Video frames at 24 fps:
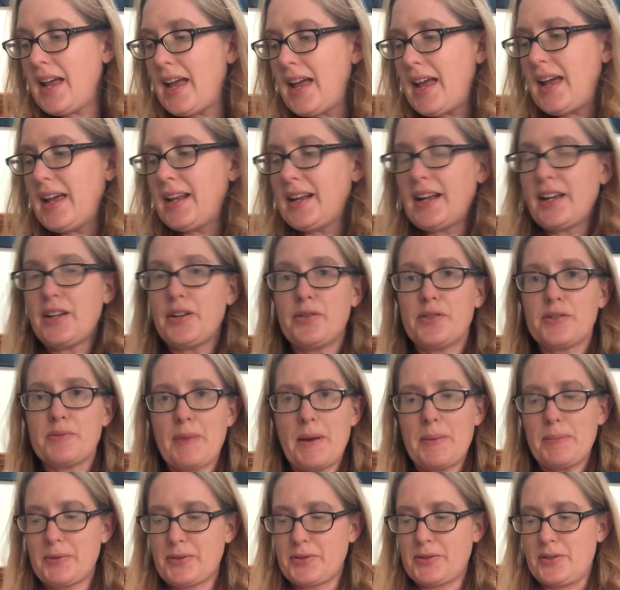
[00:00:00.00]
I use
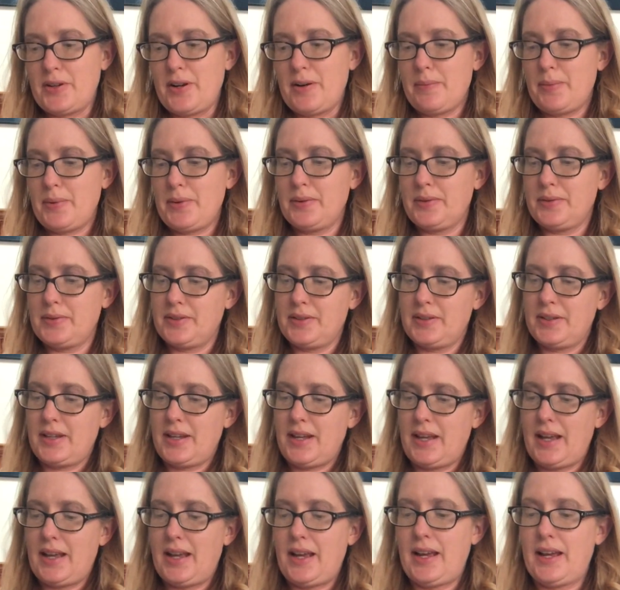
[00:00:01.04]
maple syrup.
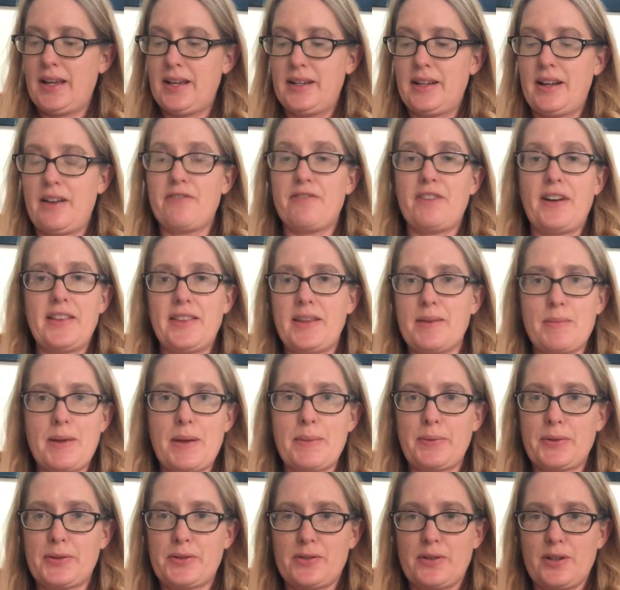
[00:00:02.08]
And I find that
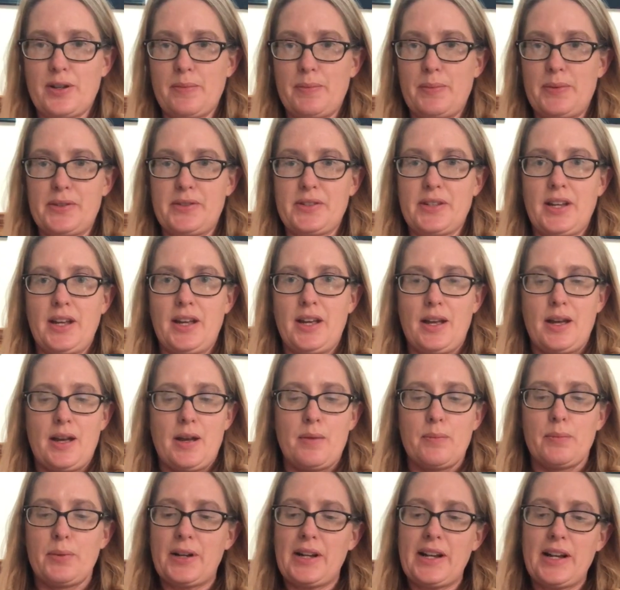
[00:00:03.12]
maple syrup is
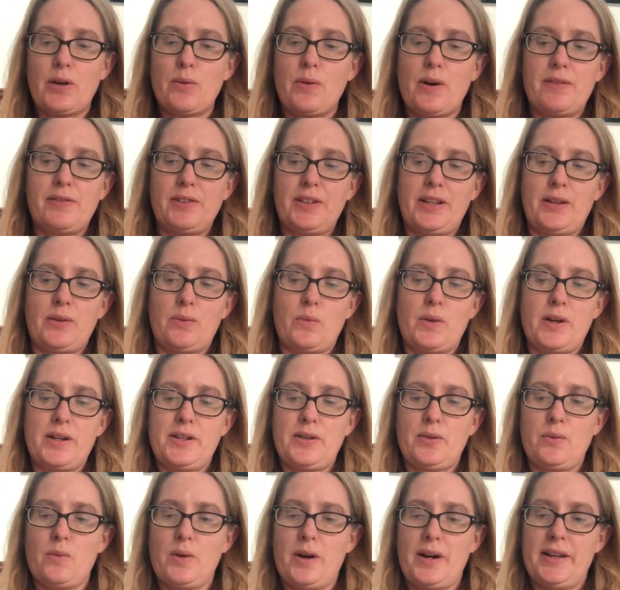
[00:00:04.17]
pretty equivalent
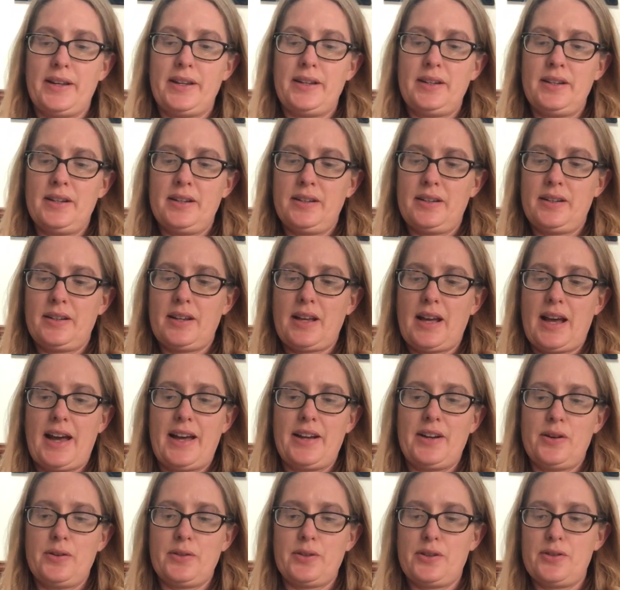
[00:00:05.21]
1-to-1.
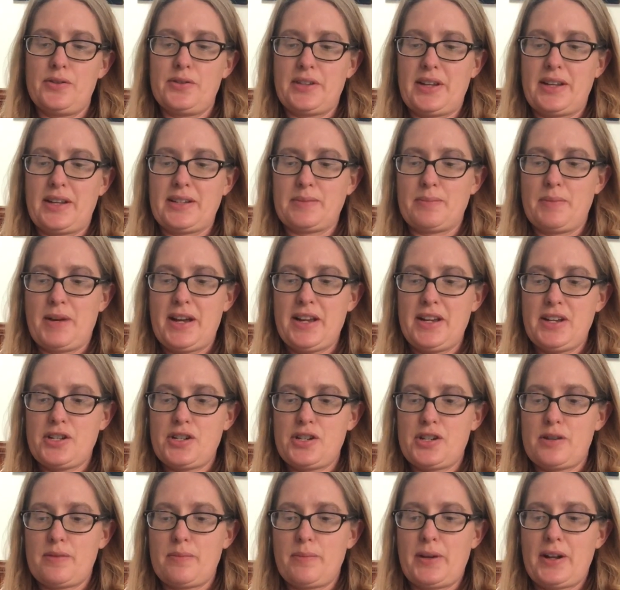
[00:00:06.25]
I don't use as
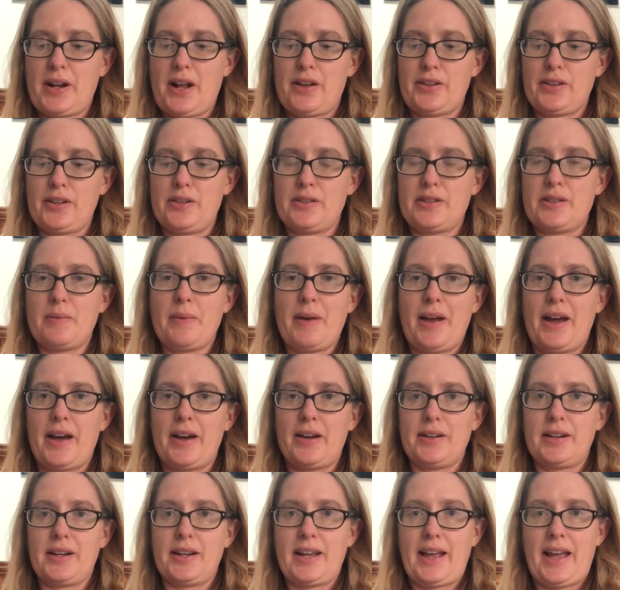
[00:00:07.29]
much, but I'll use
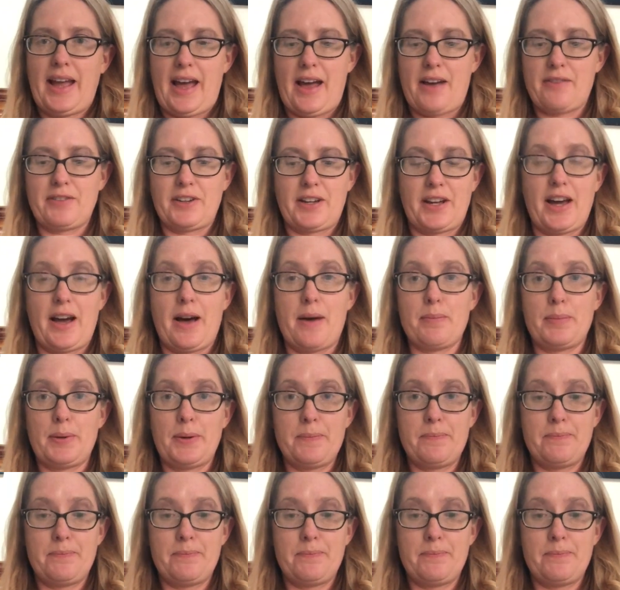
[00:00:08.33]
about half a cup.